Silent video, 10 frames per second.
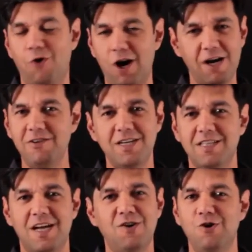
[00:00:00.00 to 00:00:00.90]
Whatever
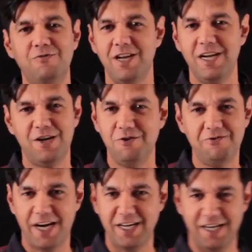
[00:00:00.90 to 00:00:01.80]
is unknown, we need
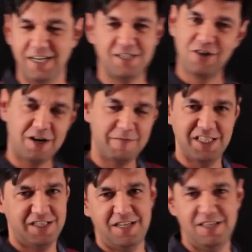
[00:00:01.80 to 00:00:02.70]
to find it. It's not
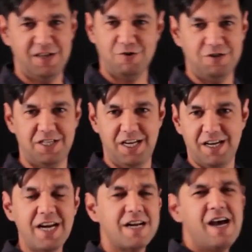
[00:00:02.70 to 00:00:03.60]
mentioned in the question,
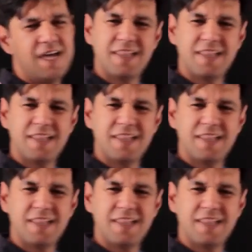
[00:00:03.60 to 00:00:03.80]
right?